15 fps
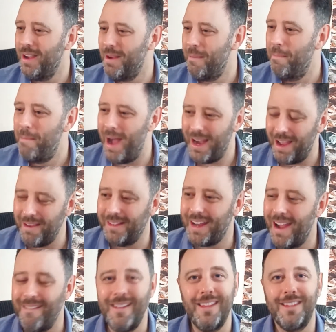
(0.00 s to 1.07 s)
mellows
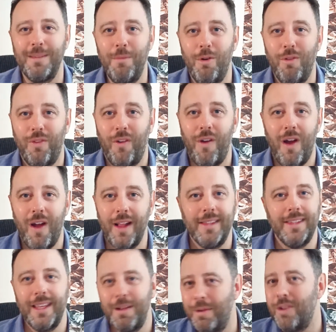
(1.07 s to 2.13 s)
out into more
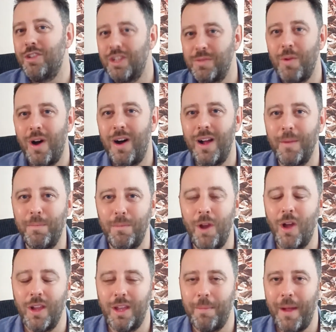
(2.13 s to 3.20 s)
variety, which is what I
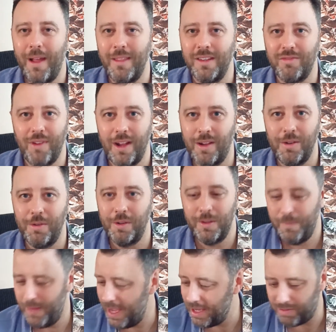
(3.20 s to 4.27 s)
like about this record.
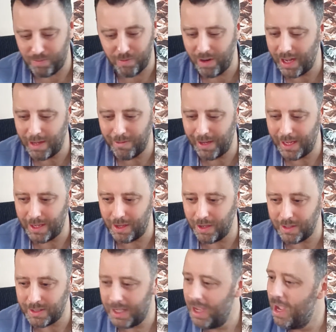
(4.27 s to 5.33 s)
It's really, really
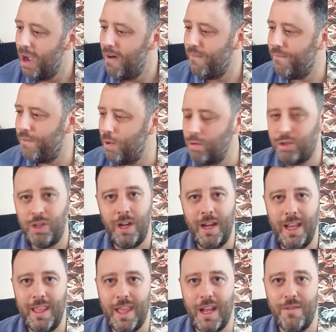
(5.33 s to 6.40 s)
good.
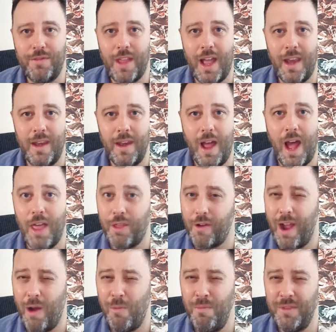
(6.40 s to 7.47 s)
Fortunately, they've done other
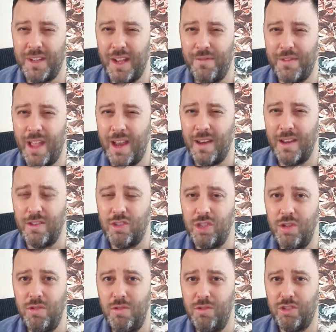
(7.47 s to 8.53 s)
albums. They've done
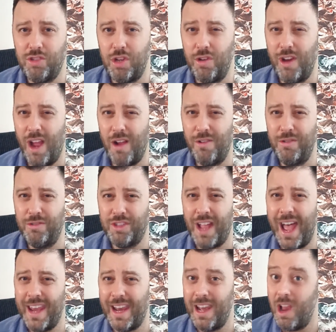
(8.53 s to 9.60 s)
2 studios
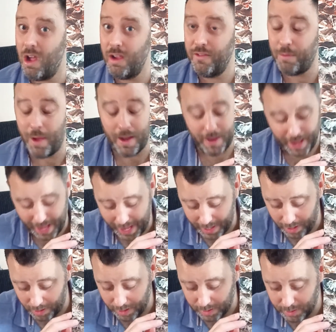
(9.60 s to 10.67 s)
and a live one, and
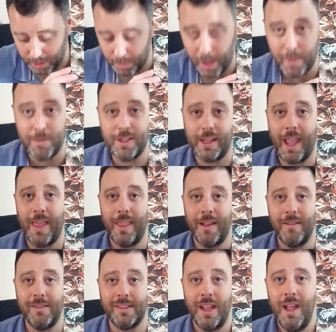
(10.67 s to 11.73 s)
I do aim to get
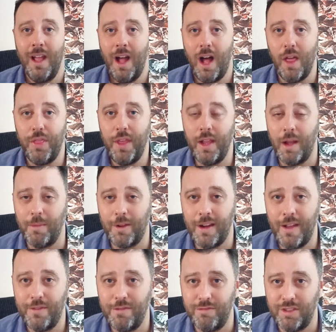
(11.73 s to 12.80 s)
those. I think I'm going to
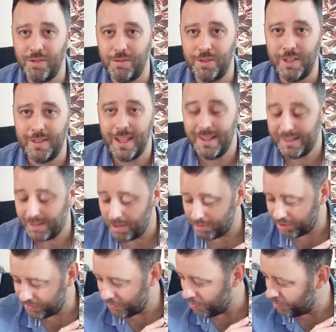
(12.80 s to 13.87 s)
have to resort to Discogs
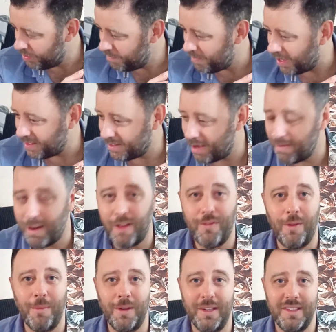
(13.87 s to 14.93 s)
for them. I don't know if
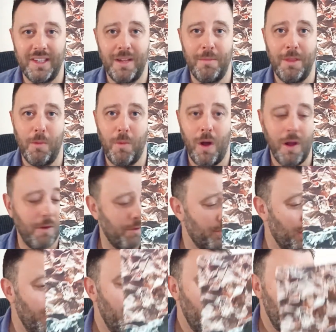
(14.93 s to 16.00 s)
I'm going to see them in the wild.
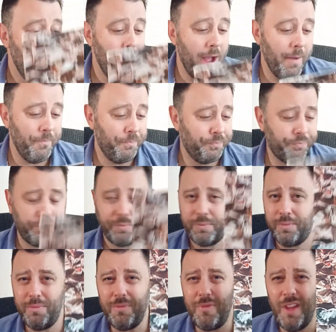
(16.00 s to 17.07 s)
But
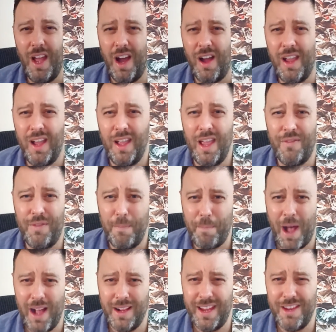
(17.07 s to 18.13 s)
if your
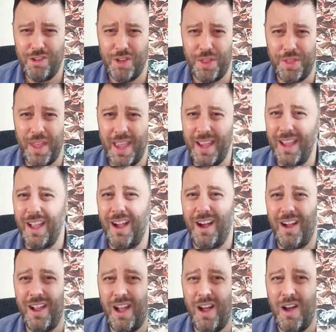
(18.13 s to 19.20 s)
punk is your thing,
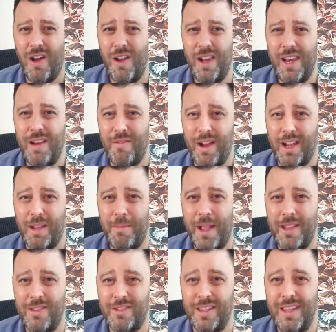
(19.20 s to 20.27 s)
I highly
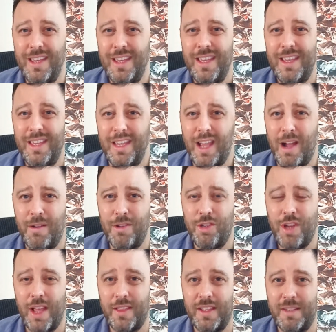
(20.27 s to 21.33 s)
recommend you go and
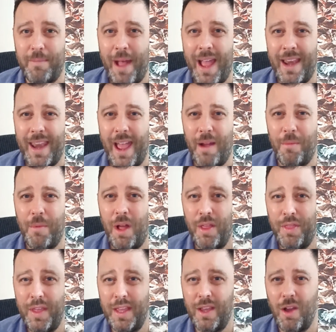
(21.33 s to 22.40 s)
check this band out. I
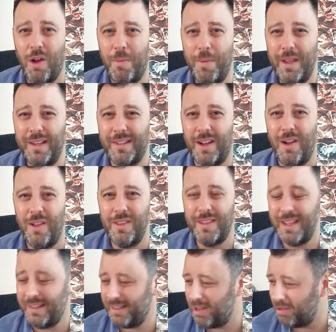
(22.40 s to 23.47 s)
think copies on
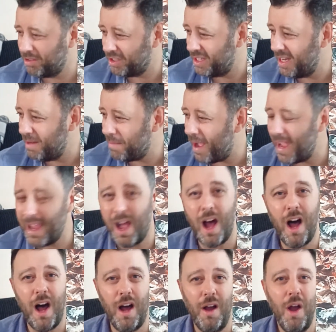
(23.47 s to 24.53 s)
Discogs and eBay
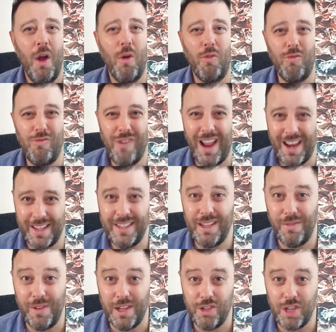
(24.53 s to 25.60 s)
are
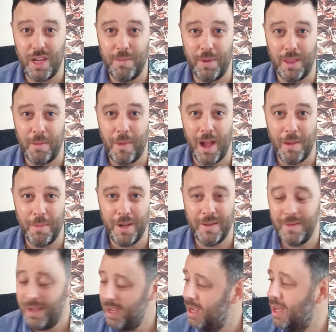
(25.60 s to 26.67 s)
relatively cheap at the moment,
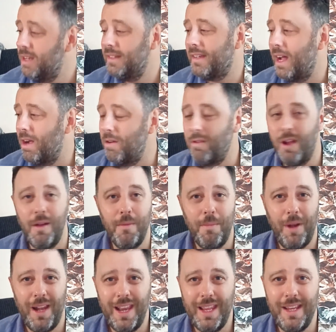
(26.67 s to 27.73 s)
so
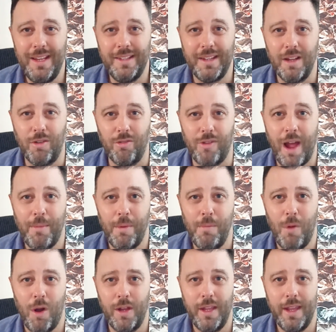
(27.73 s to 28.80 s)
please grab them
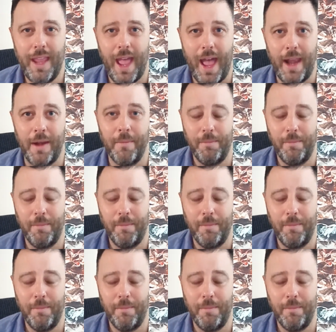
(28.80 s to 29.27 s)
while you can.